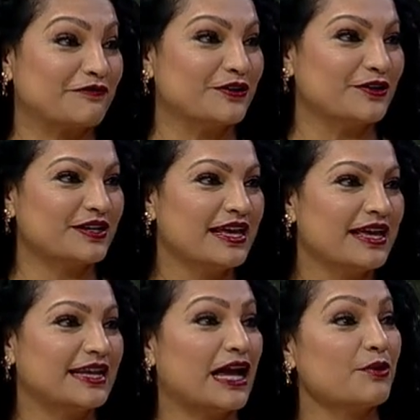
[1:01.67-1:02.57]
food
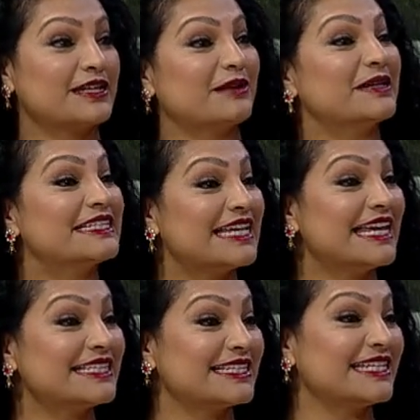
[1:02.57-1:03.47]
and how it can be
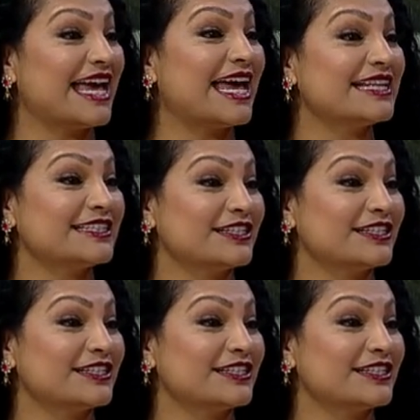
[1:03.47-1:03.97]
tasty and